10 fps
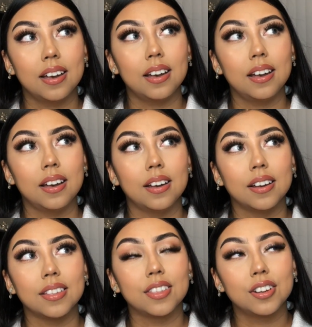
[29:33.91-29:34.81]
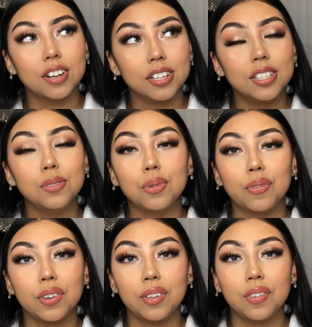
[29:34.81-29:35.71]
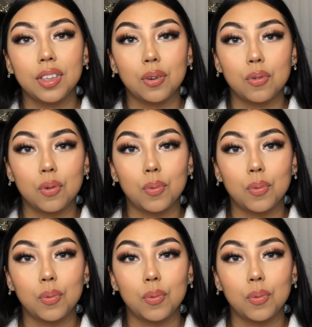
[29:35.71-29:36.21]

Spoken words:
the nurses were really cool.